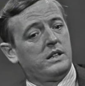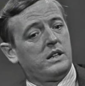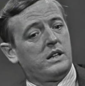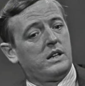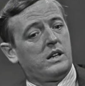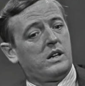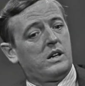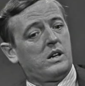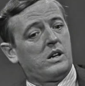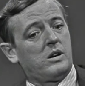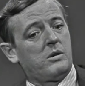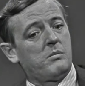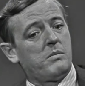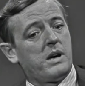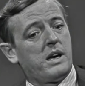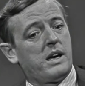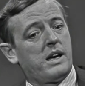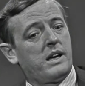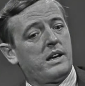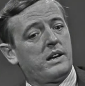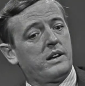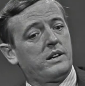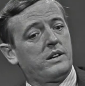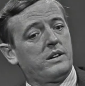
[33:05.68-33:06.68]
a
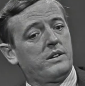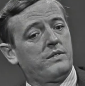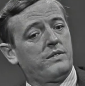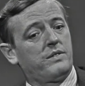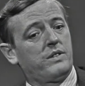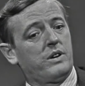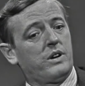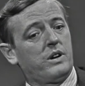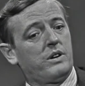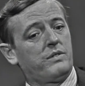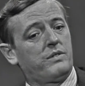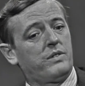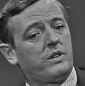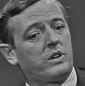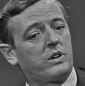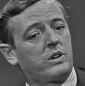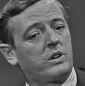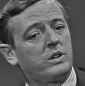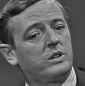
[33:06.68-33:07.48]
man of, of a